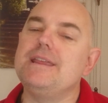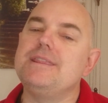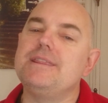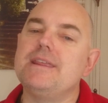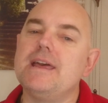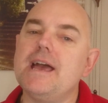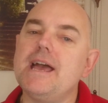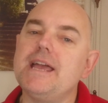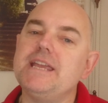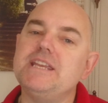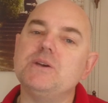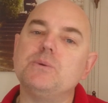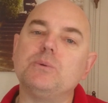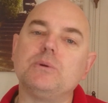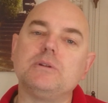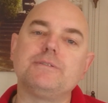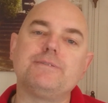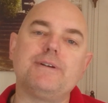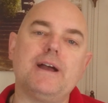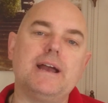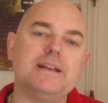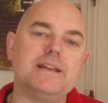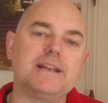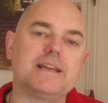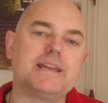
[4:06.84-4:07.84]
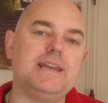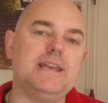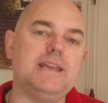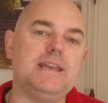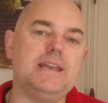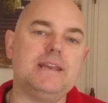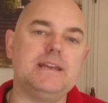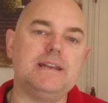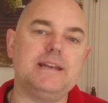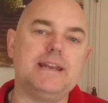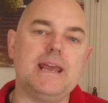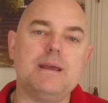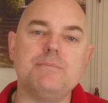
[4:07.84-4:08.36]
In there, you will find a
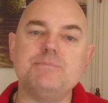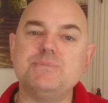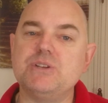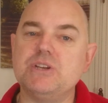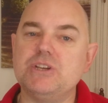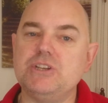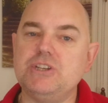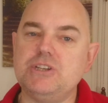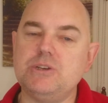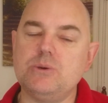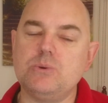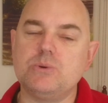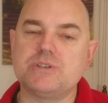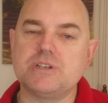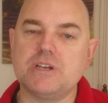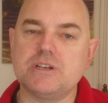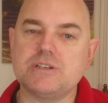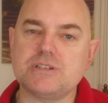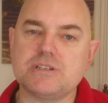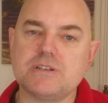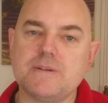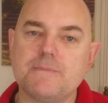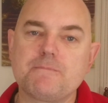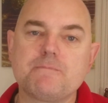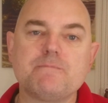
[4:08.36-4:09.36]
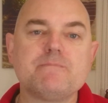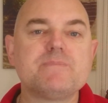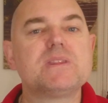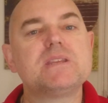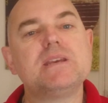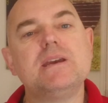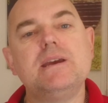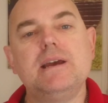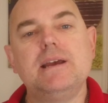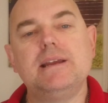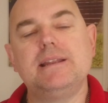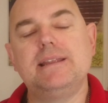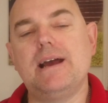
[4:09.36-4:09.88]
key named users.
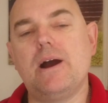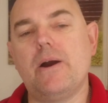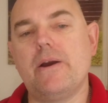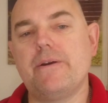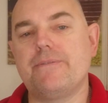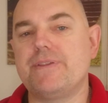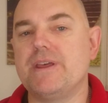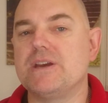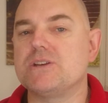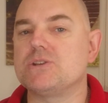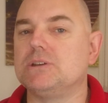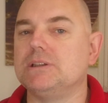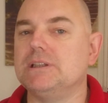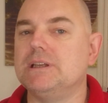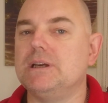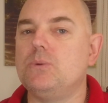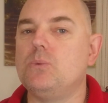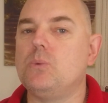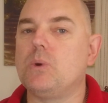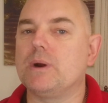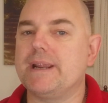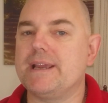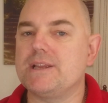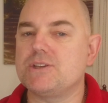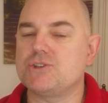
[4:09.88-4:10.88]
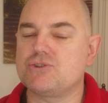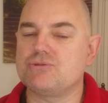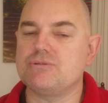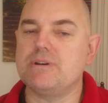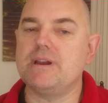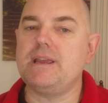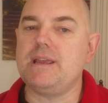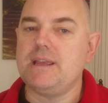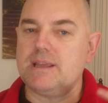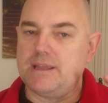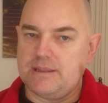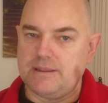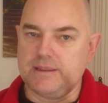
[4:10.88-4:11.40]
Now, if there's only one
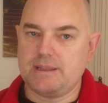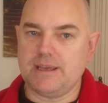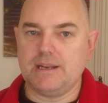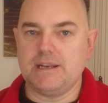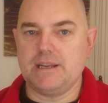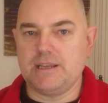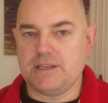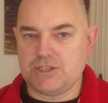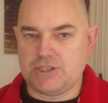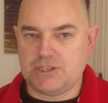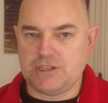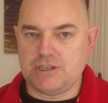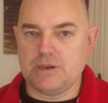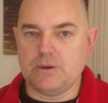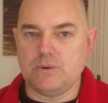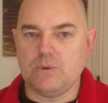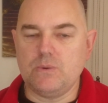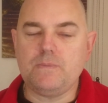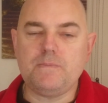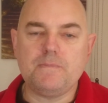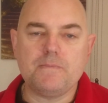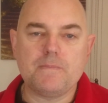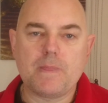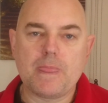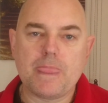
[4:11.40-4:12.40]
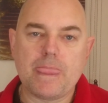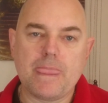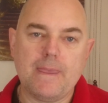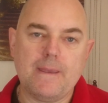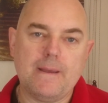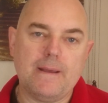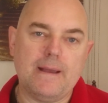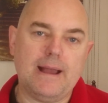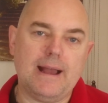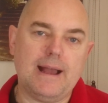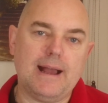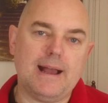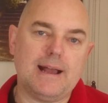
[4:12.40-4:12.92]
entry, then it's you.
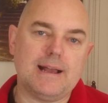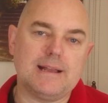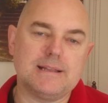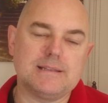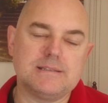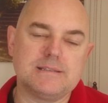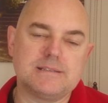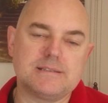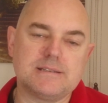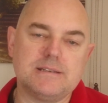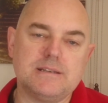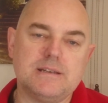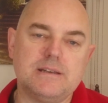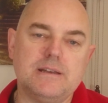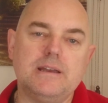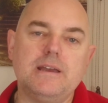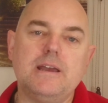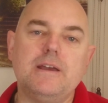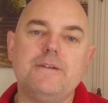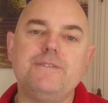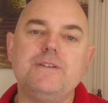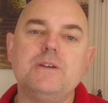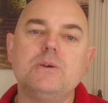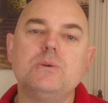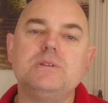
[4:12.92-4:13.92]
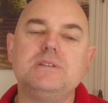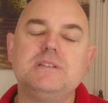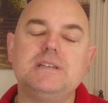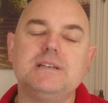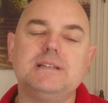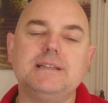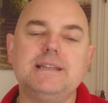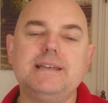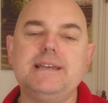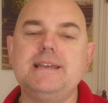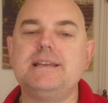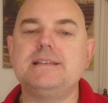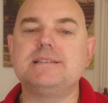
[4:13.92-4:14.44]
And if you
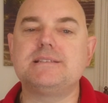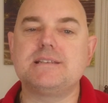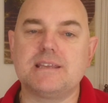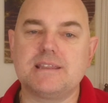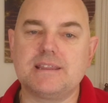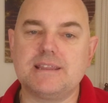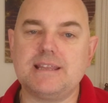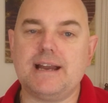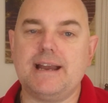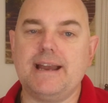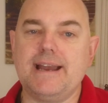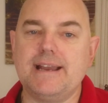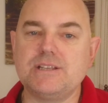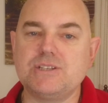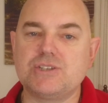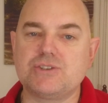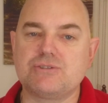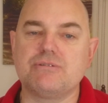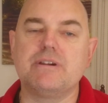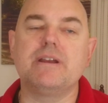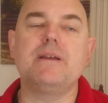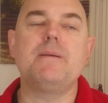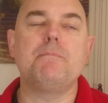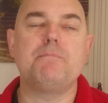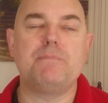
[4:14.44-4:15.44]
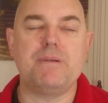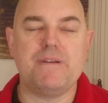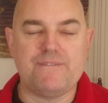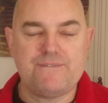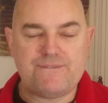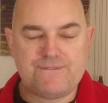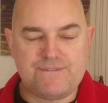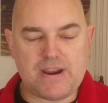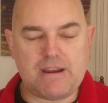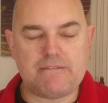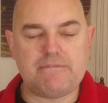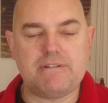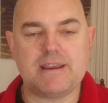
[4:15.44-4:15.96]
delete that entry, be
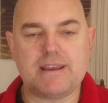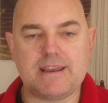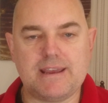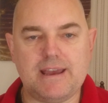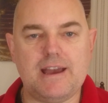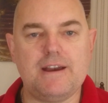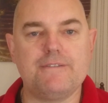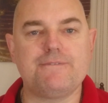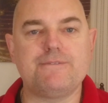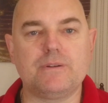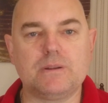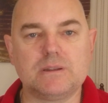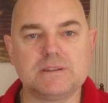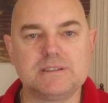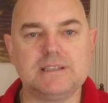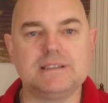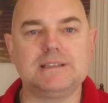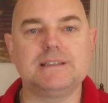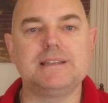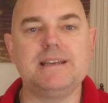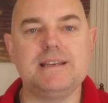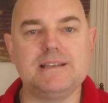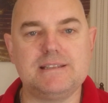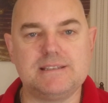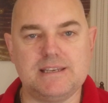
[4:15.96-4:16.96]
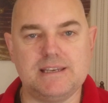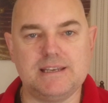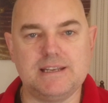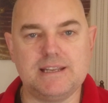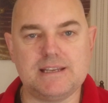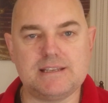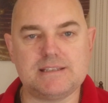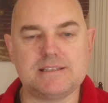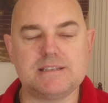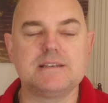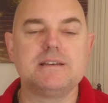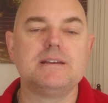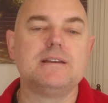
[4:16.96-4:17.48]
very careful deleting
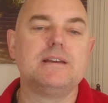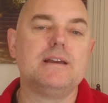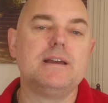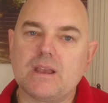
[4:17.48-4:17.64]
it,